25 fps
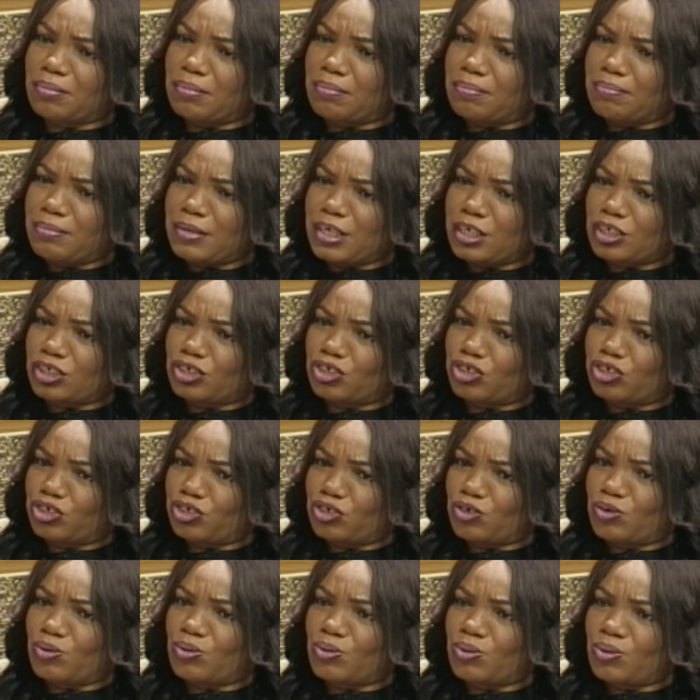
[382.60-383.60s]
make
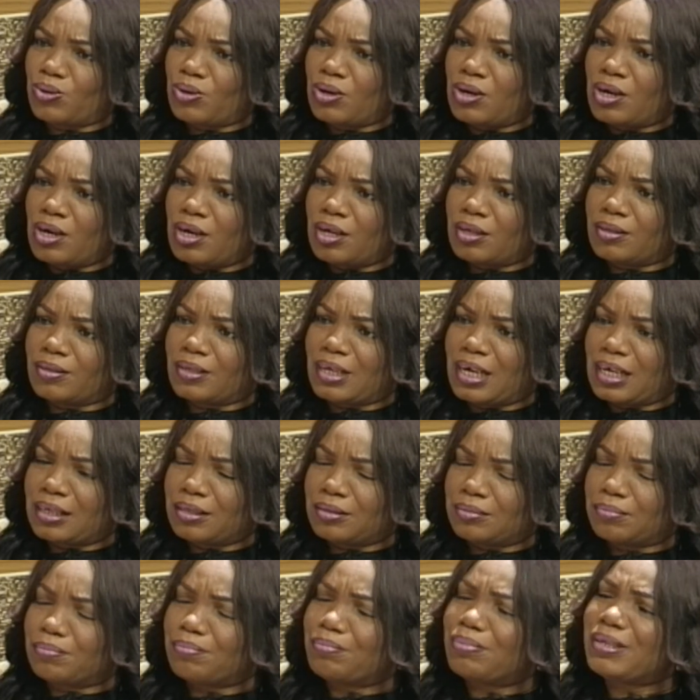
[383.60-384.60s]
sure
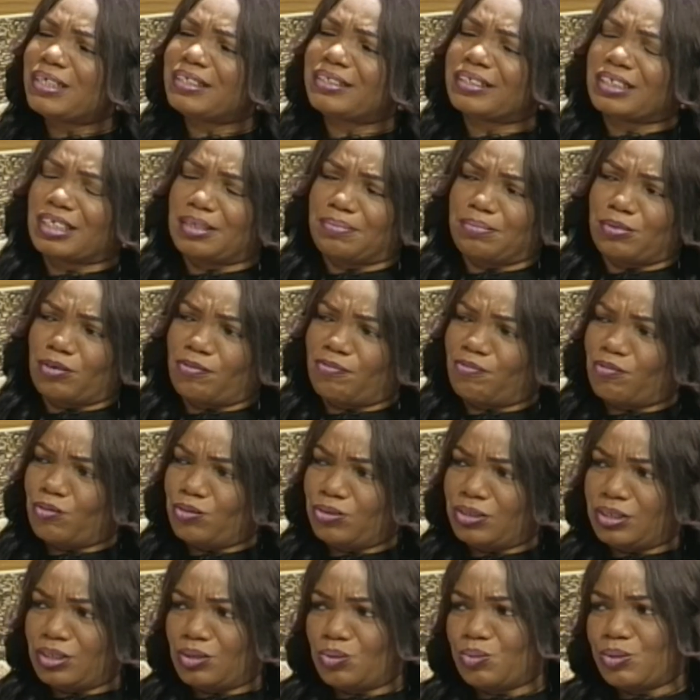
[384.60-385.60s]
that please keep your
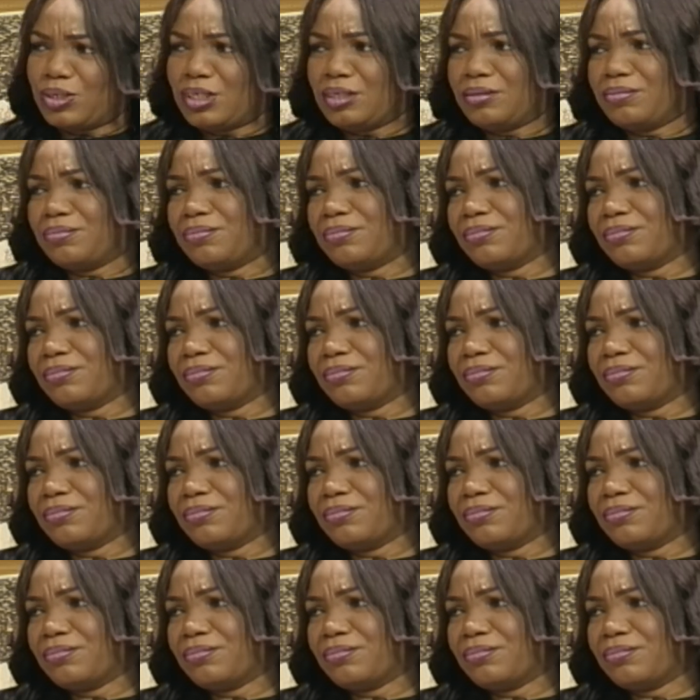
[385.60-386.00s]
phones away.